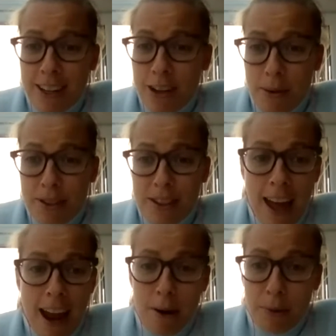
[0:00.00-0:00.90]
You know, I wasn't
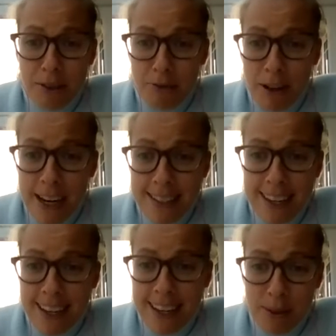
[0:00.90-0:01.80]
there, I wasn't
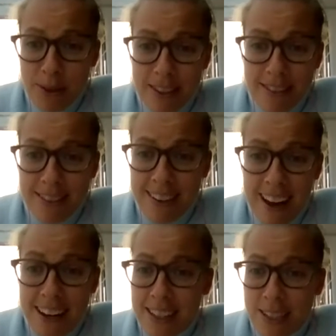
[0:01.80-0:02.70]
racing, I wasn't
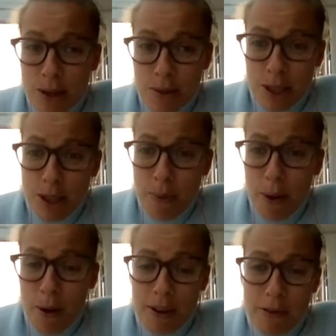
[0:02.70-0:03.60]
anything to do with the
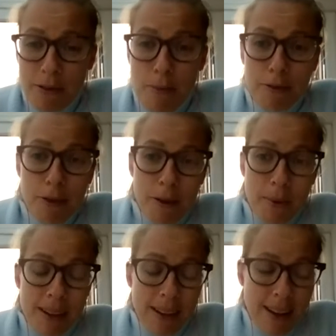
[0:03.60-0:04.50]
sport, and I've come through,
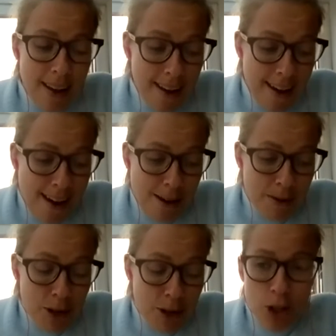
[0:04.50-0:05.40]
and
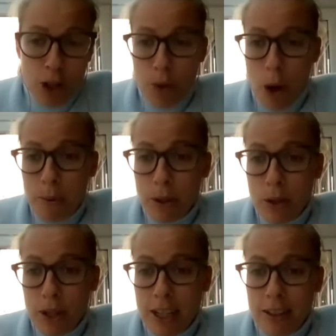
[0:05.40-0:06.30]
it just shows what
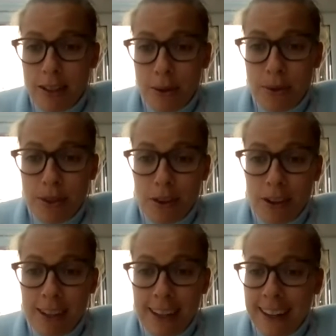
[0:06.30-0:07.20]
opportunity can do.
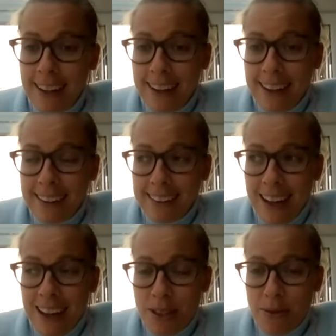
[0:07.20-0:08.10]
So
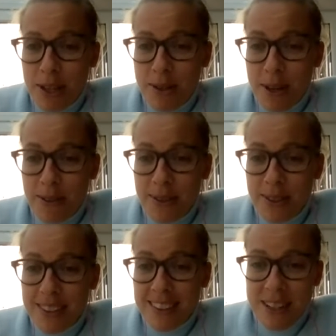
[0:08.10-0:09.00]
yeah, 2012
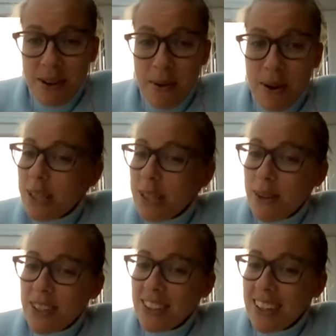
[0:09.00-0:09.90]
was quite a
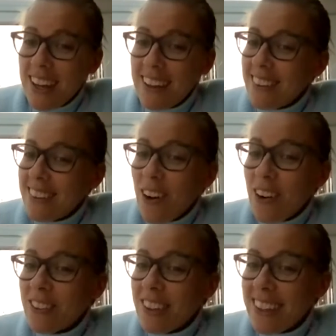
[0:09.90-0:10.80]
special year, the
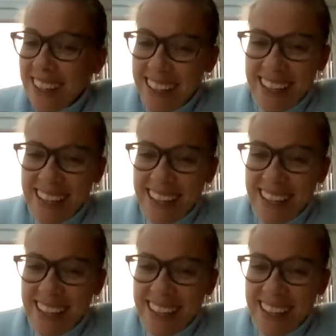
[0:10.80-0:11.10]
whole of it.